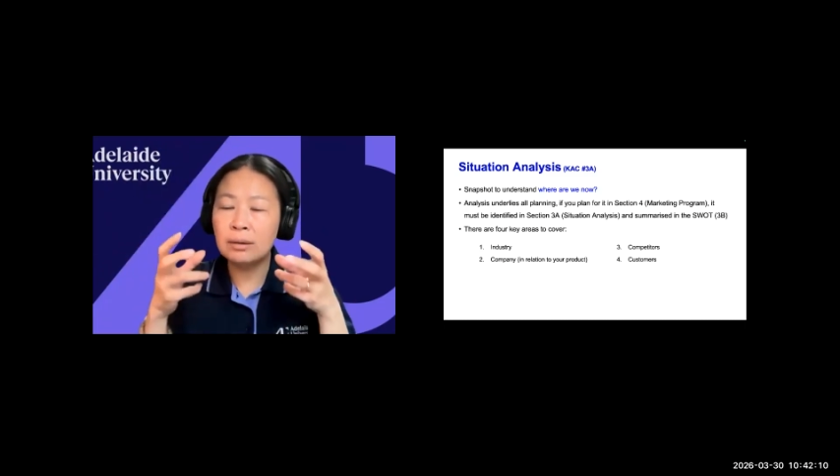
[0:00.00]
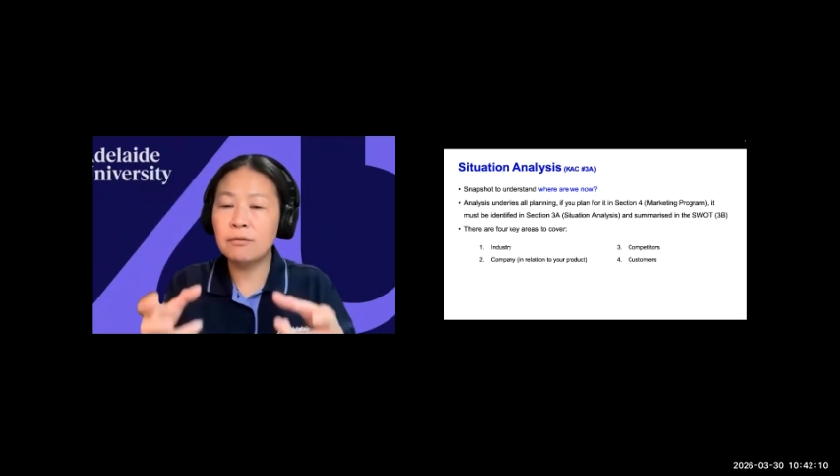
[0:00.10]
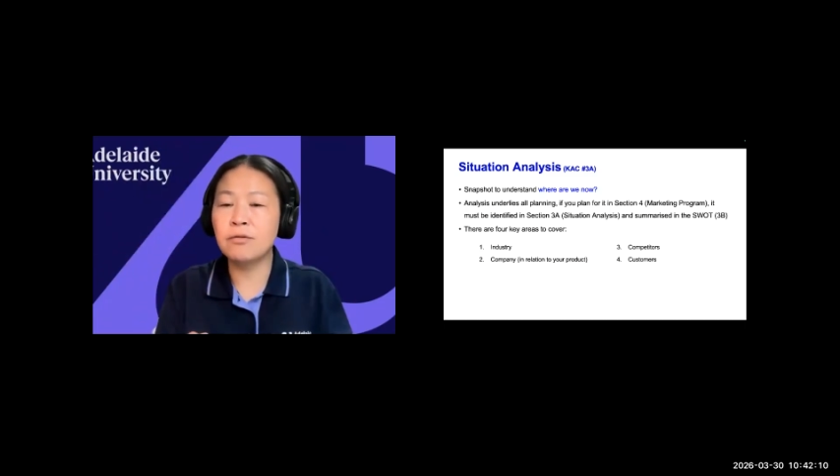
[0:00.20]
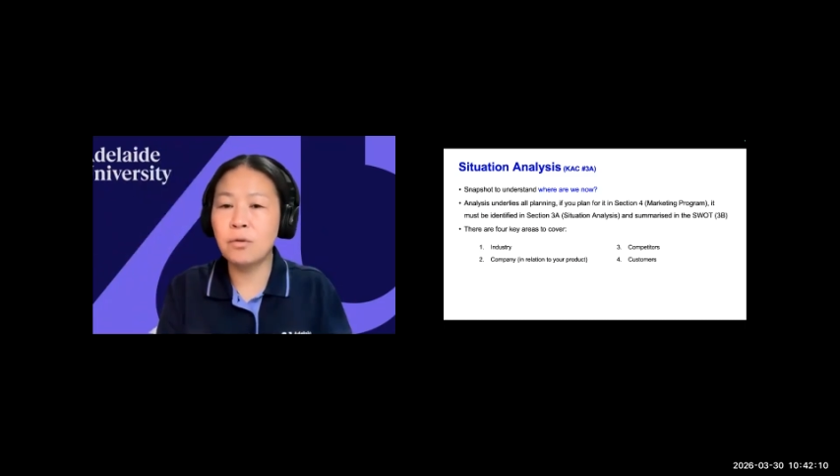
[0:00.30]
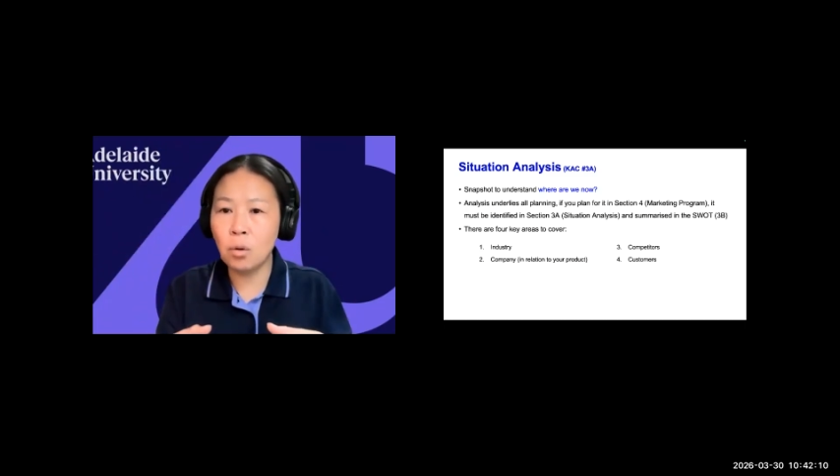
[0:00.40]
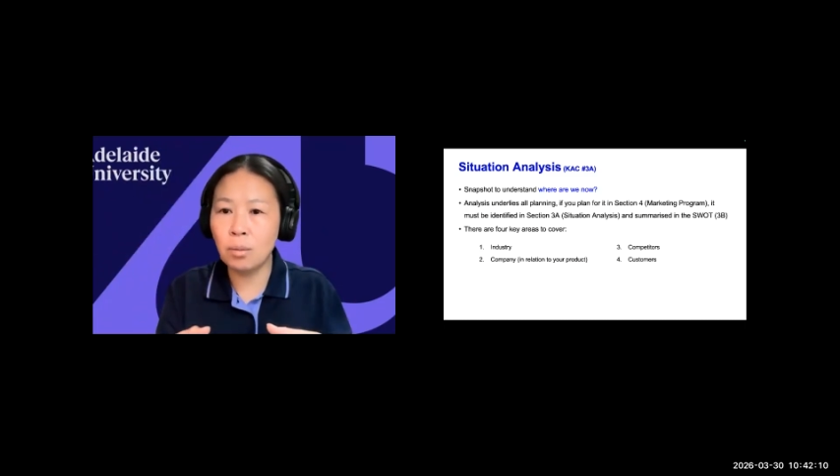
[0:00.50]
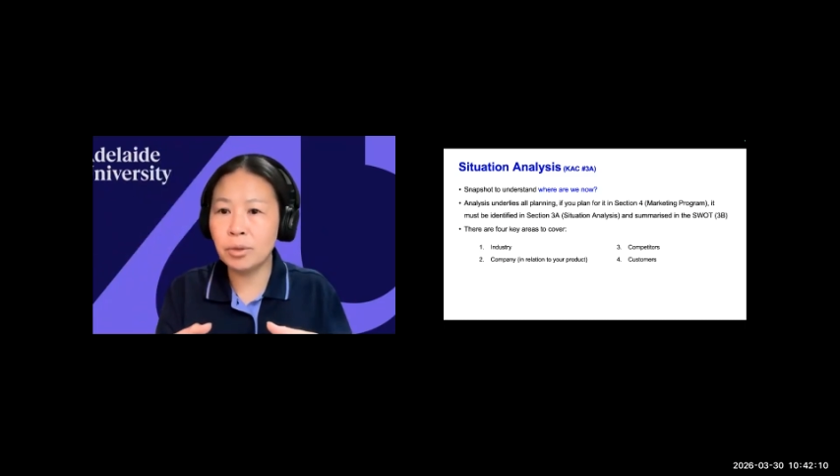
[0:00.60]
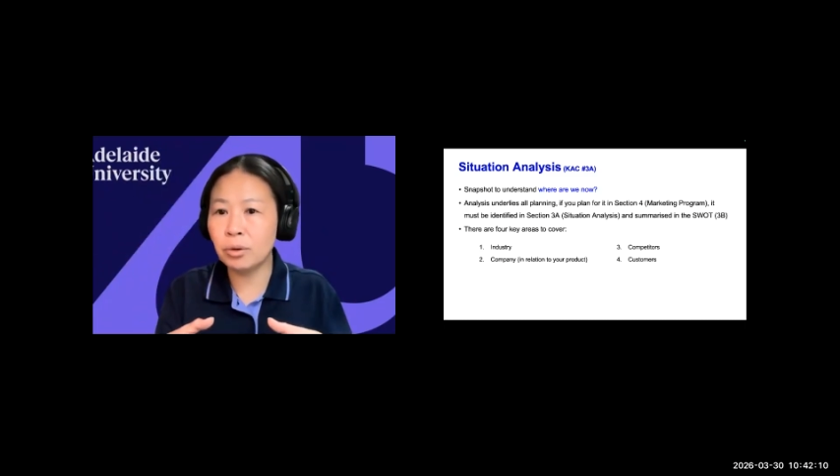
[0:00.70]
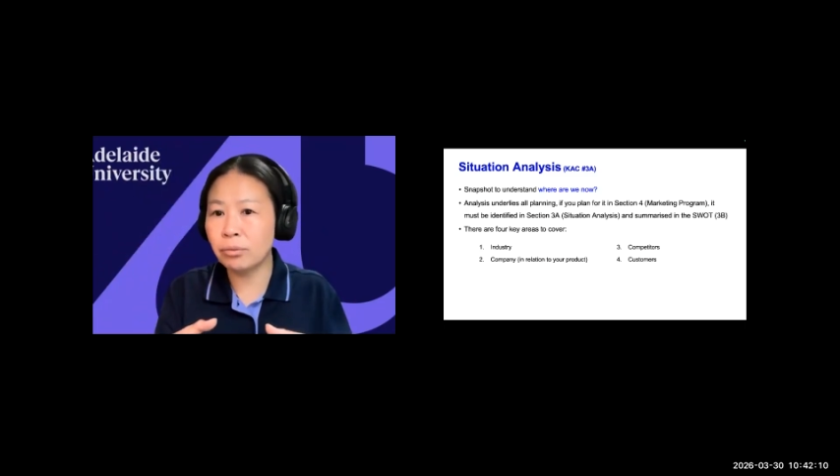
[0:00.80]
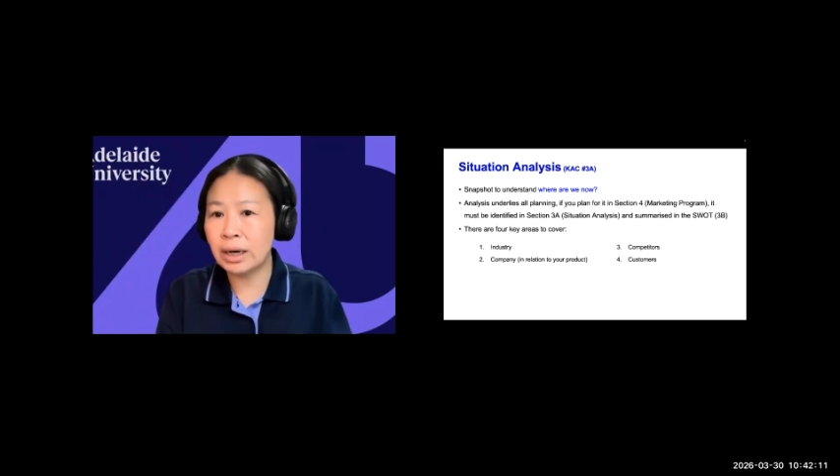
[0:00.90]

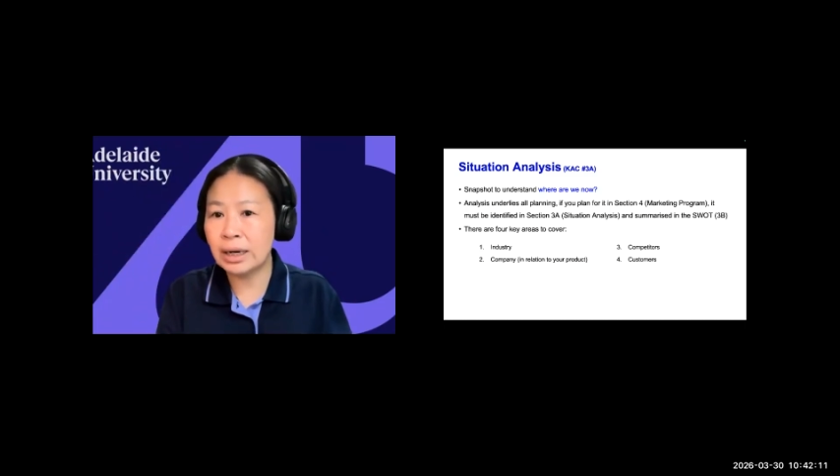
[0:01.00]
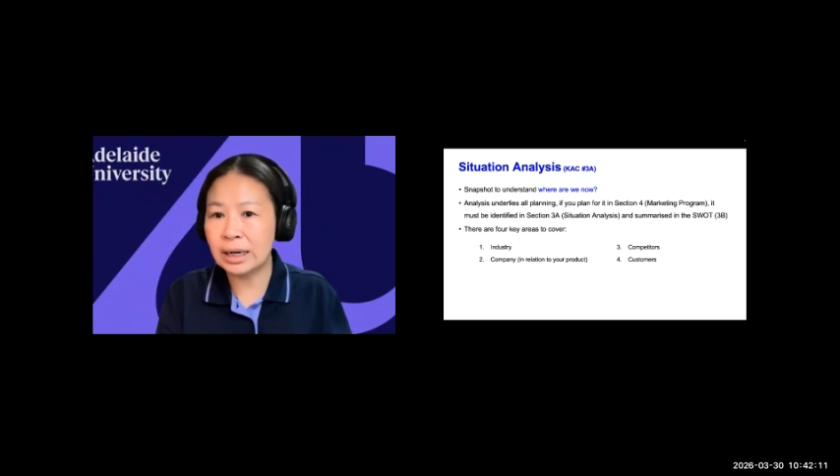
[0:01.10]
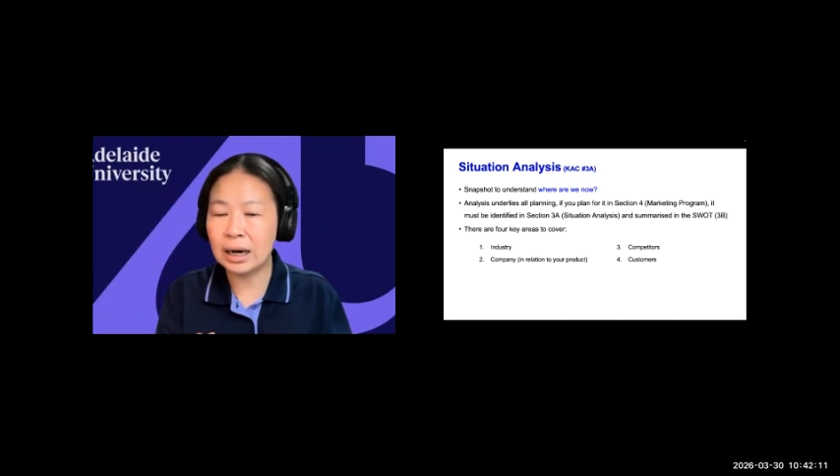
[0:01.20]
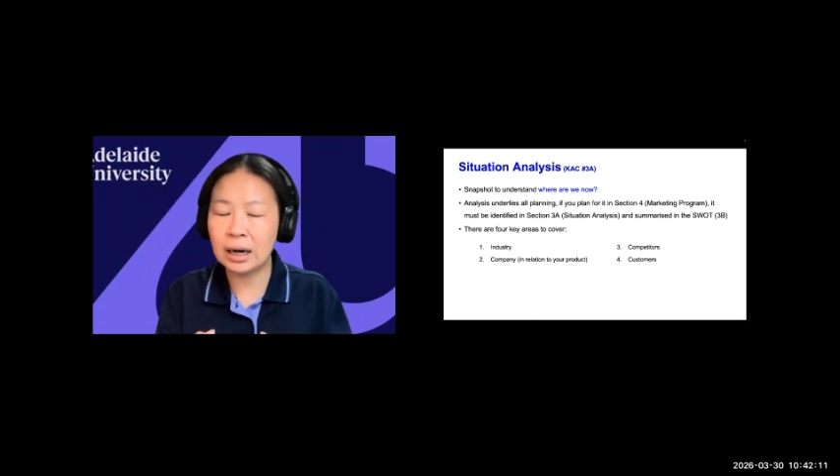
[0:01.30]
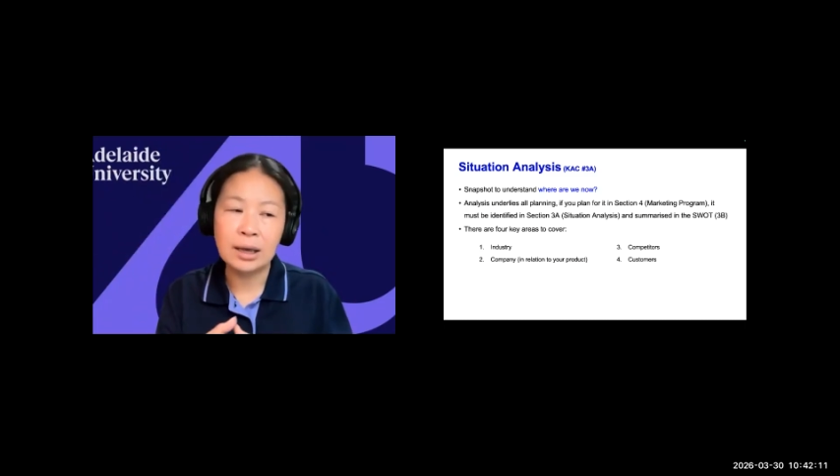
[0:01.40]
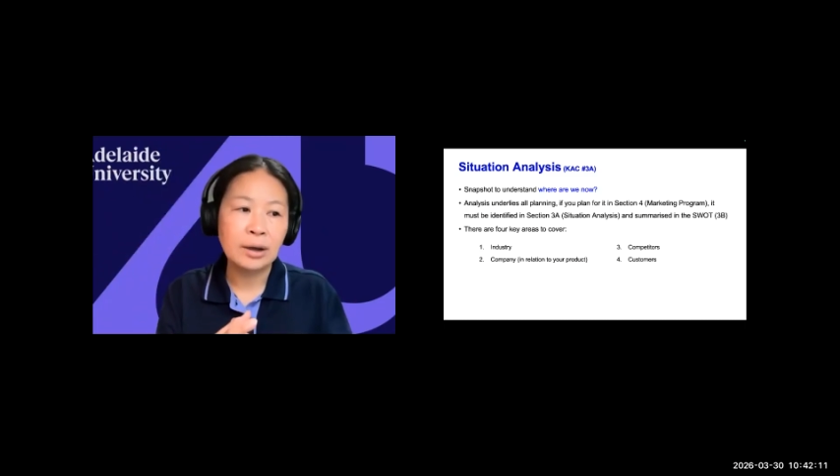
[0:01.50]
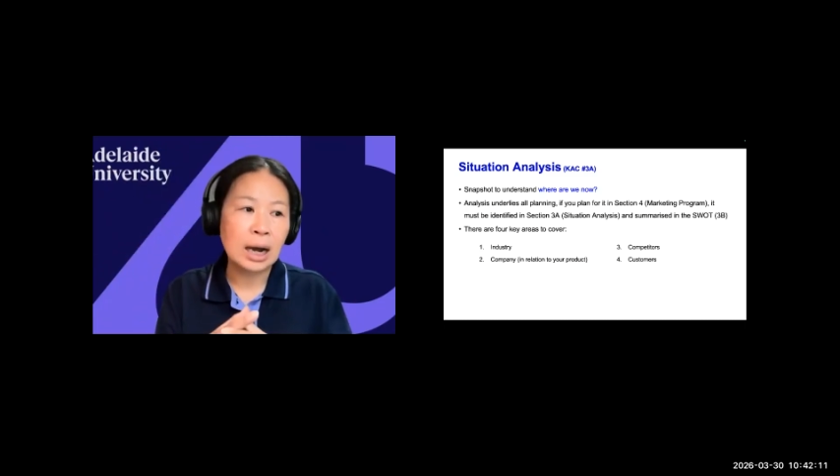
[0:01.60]
inform the reader.